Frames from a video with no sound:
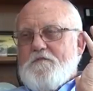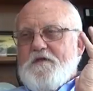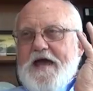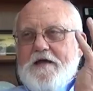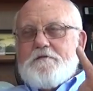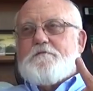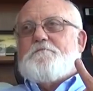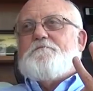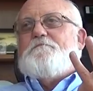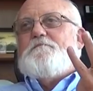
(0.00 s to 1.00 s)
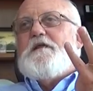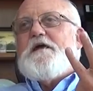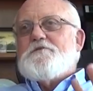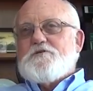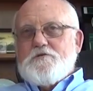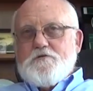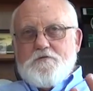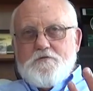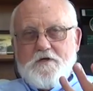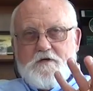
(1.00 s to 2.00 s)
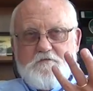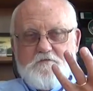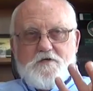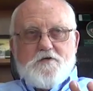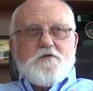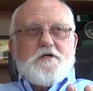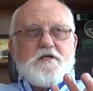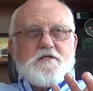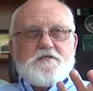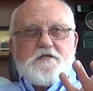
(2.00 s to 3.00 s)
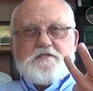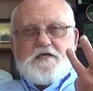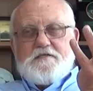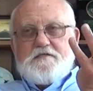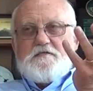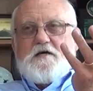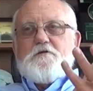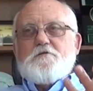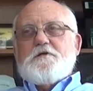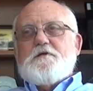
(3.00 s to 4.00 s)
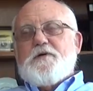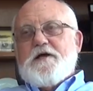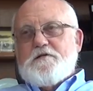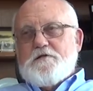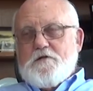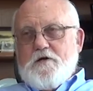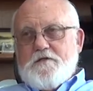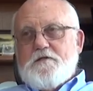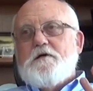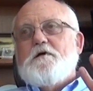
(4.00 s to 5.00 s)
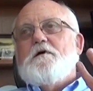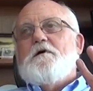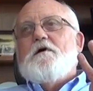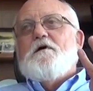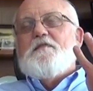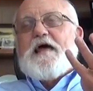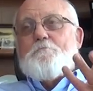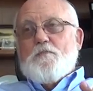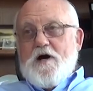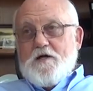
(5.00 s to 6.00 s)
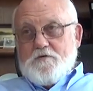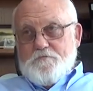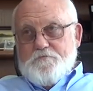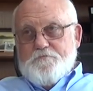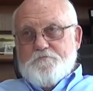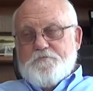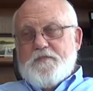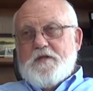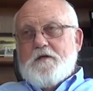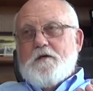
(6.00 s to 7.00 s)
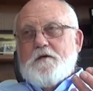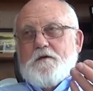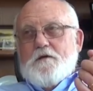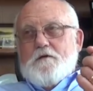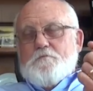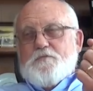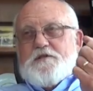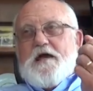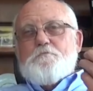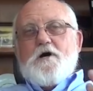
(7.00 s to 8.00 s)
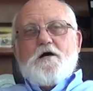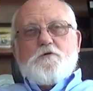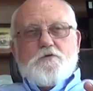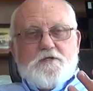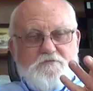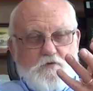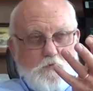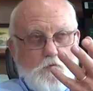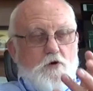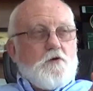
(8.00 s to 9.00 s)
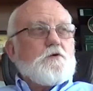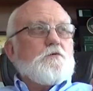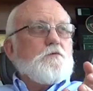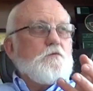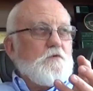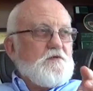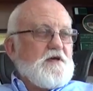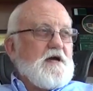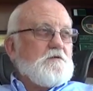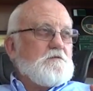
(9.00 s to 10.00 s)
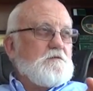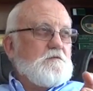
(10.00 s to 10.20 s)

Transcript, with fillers: That nature of IRRI and its success is utterly dependent on that model. But that model would never work without